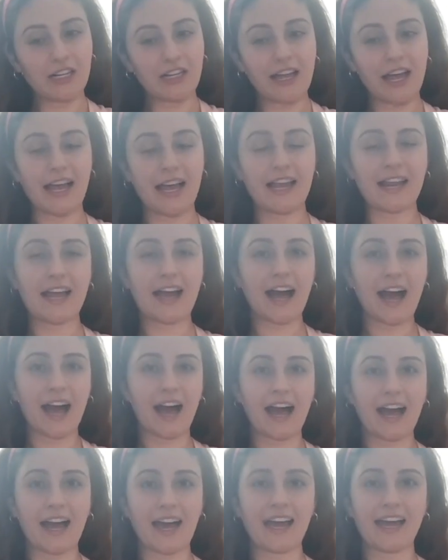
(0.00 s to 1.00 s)
and
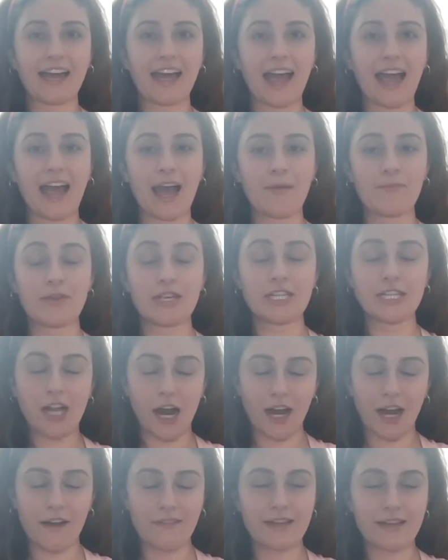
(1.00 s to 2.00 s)
I am the
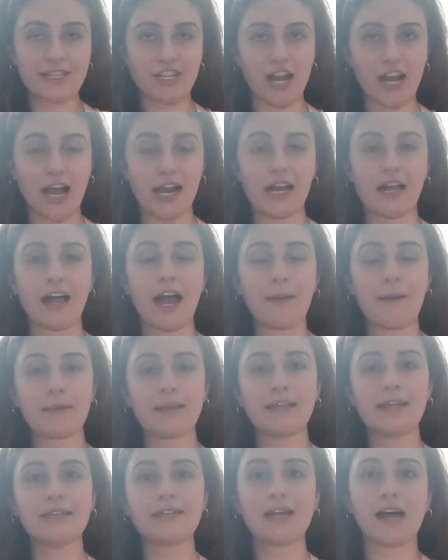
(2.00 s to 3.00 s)
star of this channel, I'm
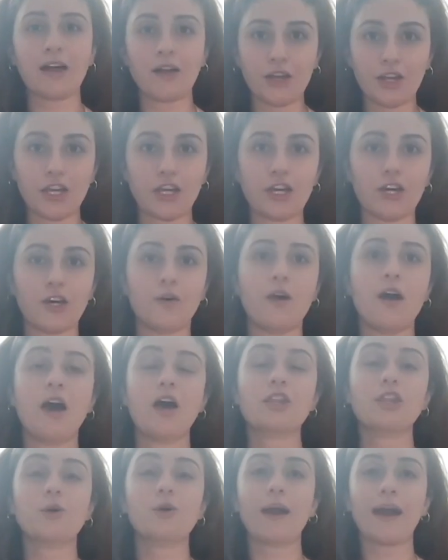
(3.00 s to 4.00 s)
gonna tell you
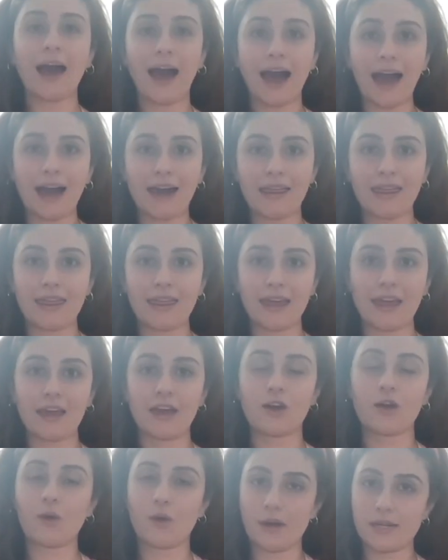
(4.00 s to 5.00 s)
the way I
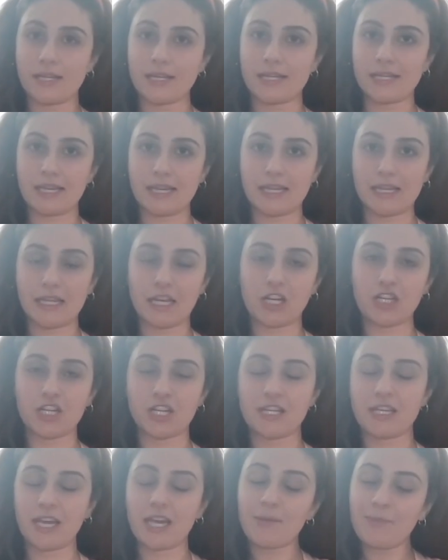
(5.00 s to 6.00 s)
think corset seasoning
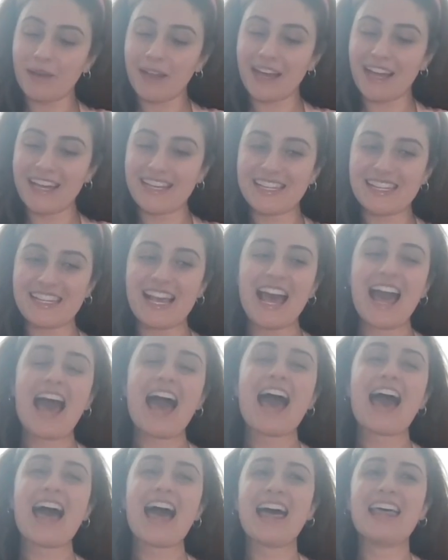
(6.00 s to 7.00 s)
should take place.
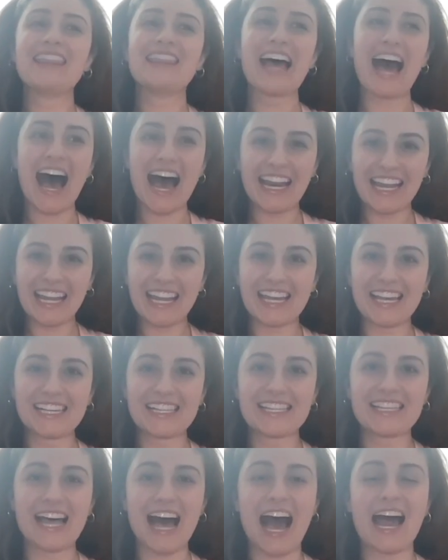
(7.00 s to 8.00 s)
And that is
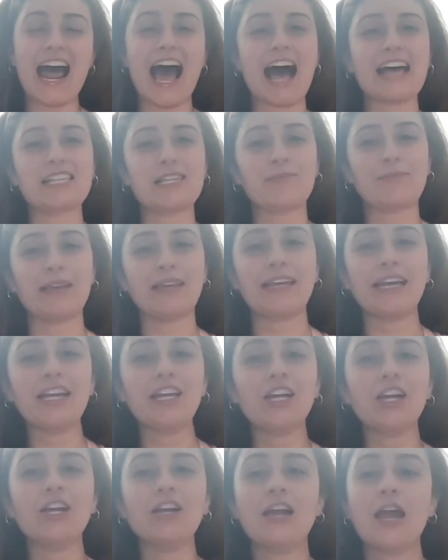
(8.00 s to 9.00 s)
that as a
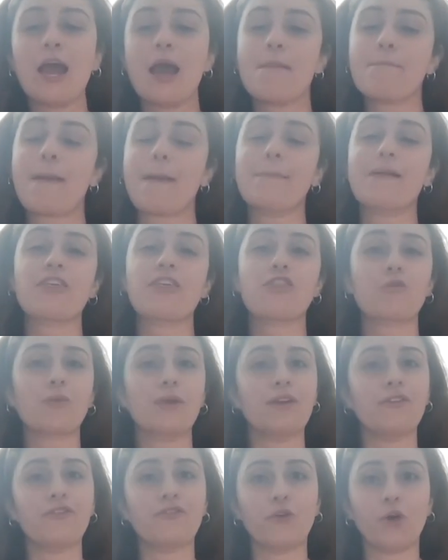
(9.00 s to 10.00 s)
beginner, maybe 3
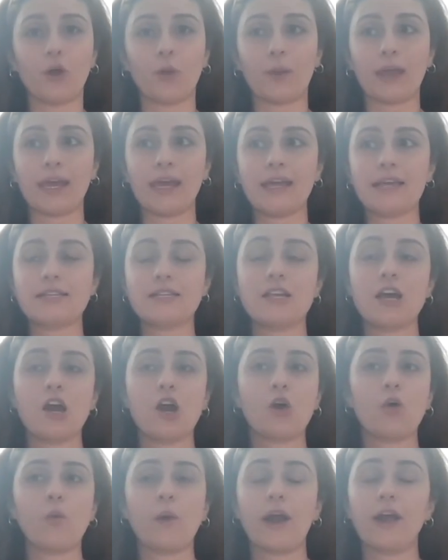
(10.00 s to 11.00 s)
to 4 weeks,
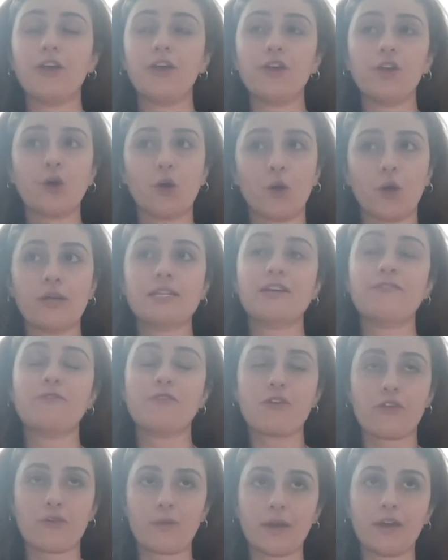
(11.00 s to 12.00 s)
wear your corset
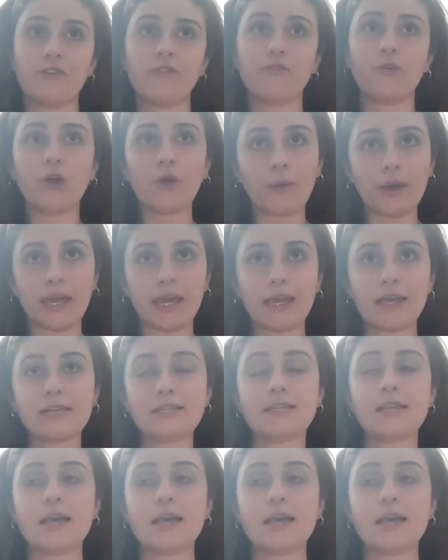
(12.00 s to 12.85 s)
for 3 to 4 weeks,